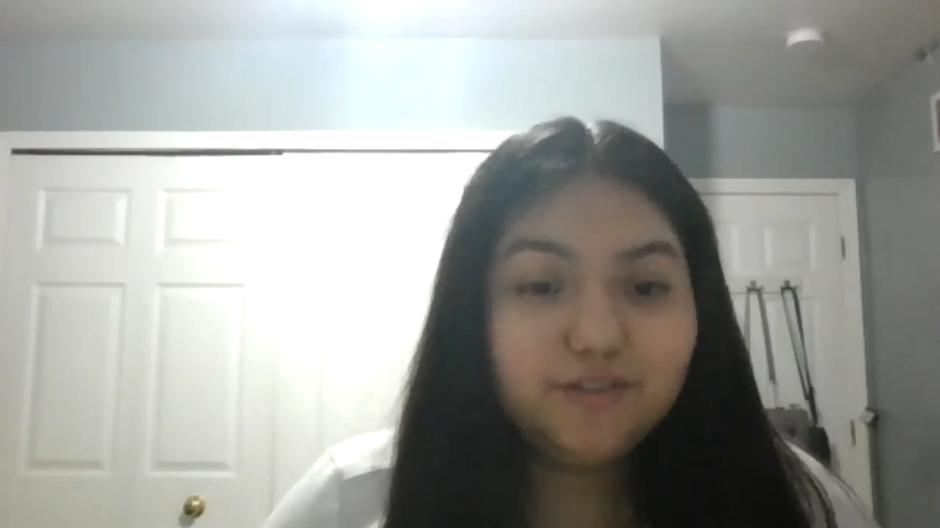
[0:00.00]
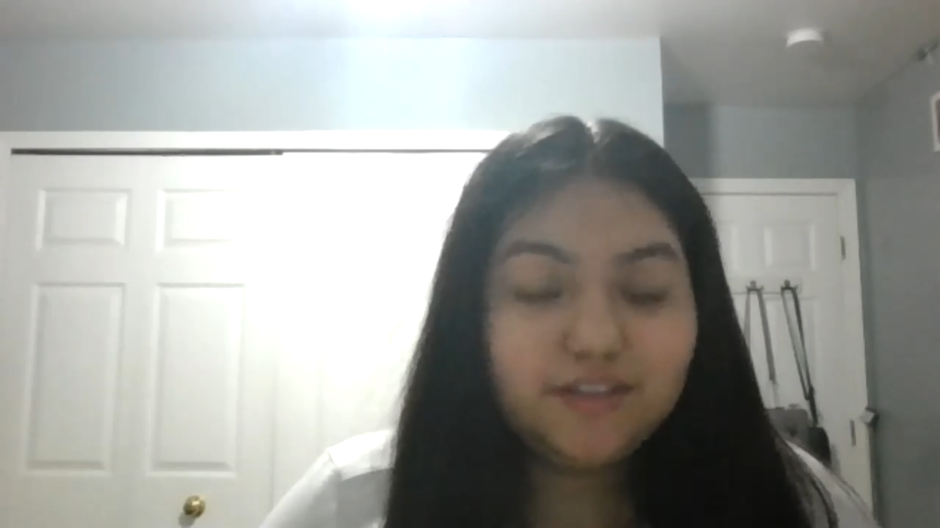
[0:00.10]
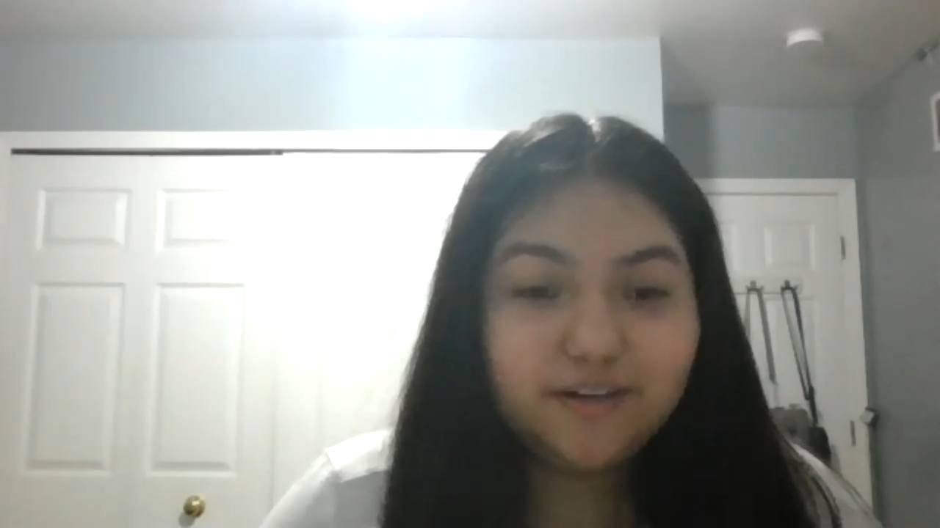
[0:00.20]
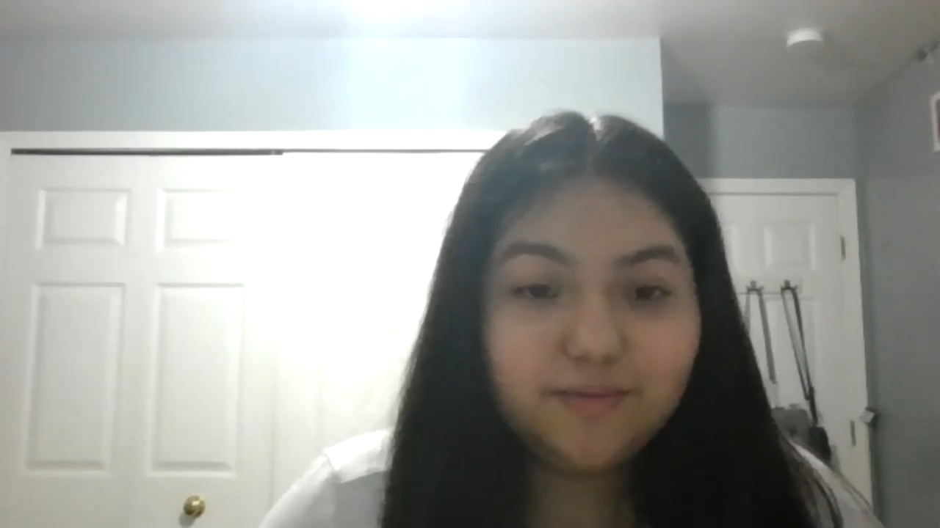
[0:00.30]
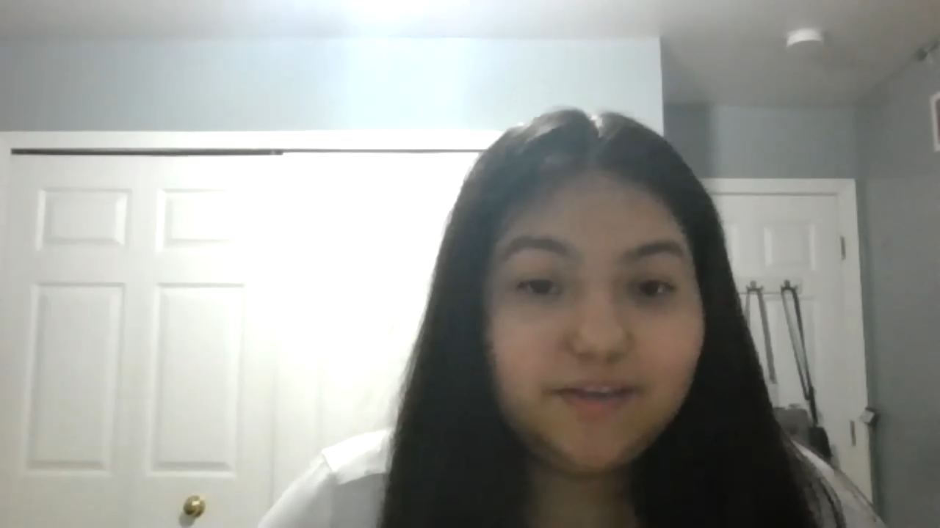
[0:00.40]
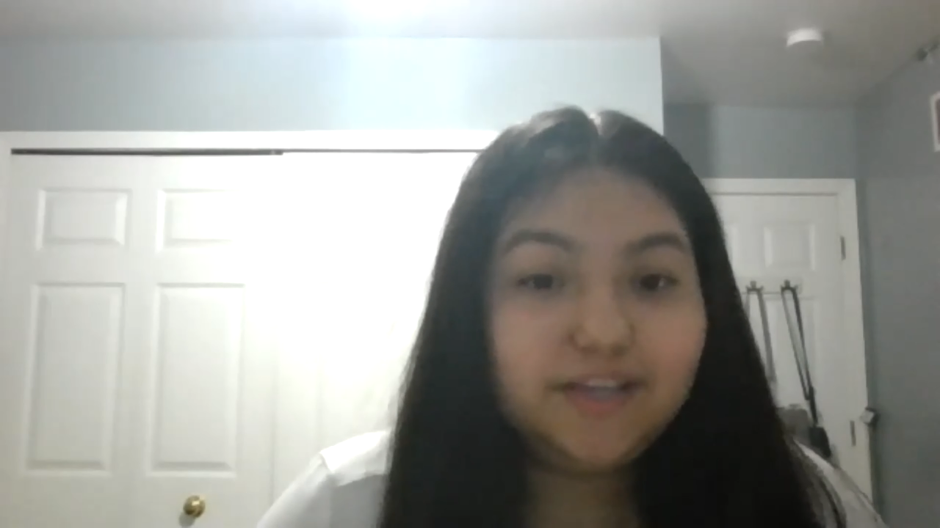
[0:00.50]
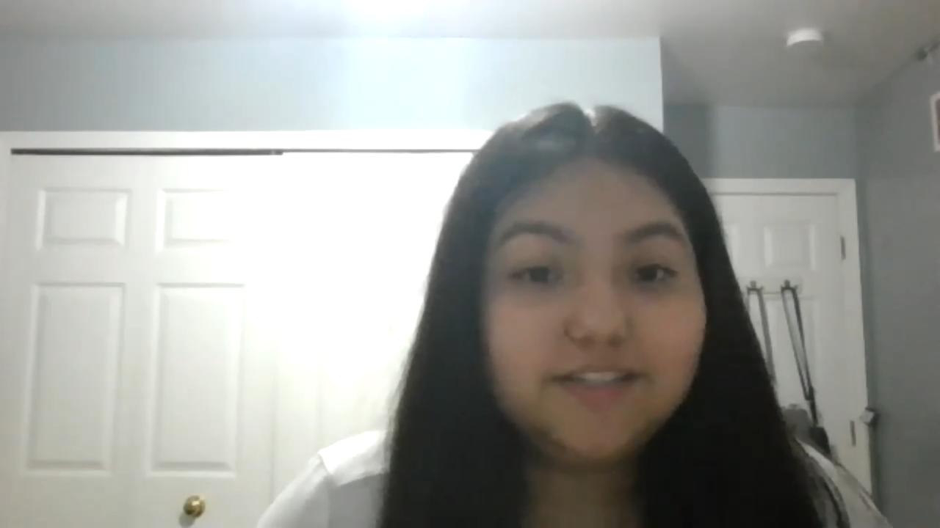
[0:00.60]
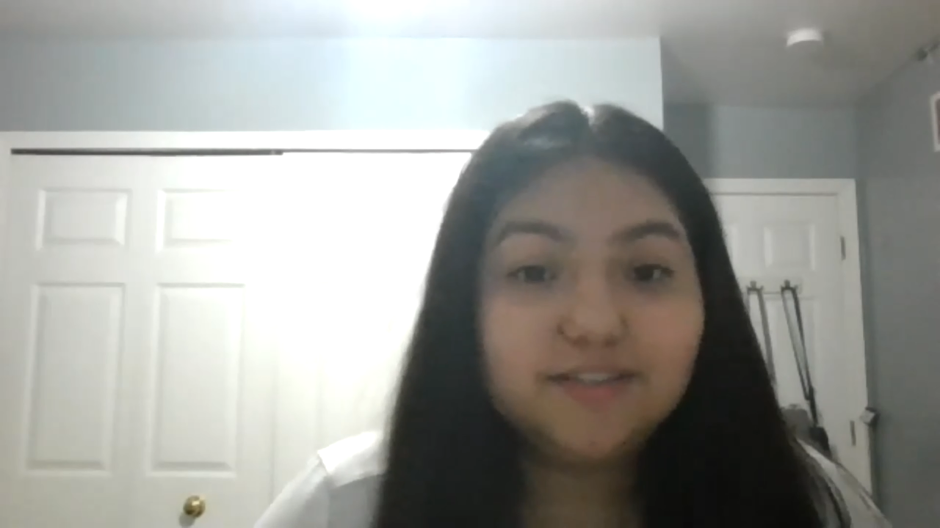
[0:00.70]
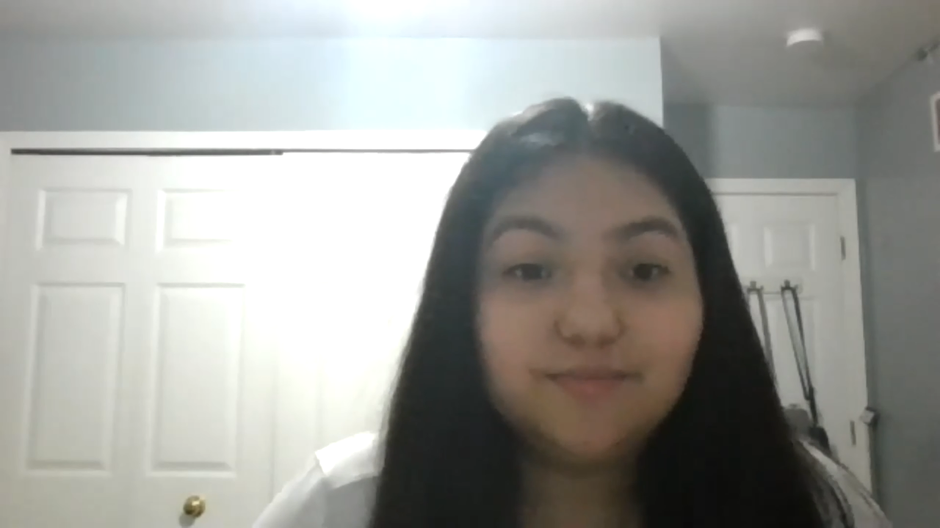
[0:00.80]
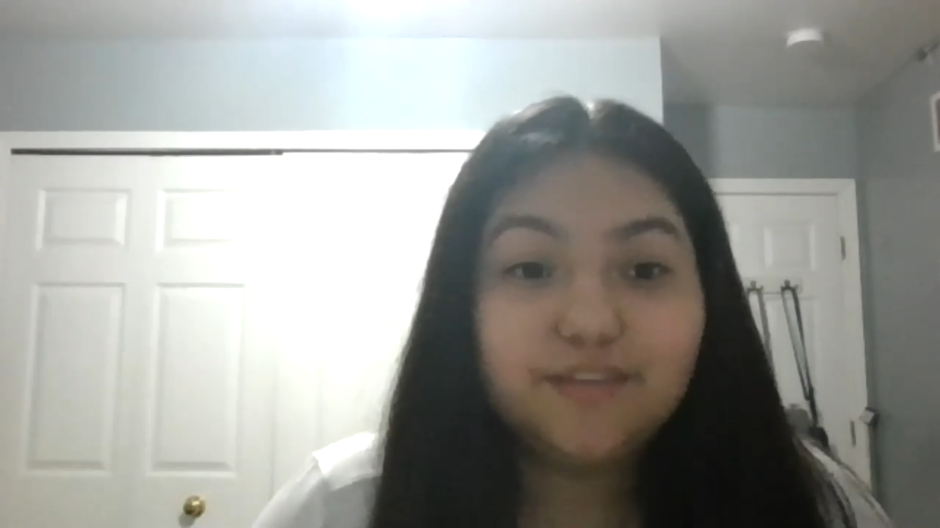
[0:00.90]
therapy as
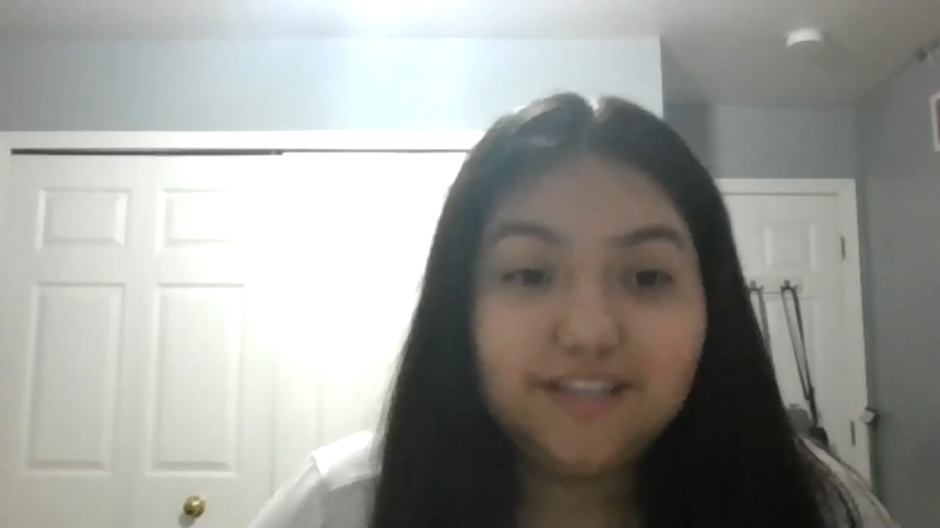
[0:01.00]
something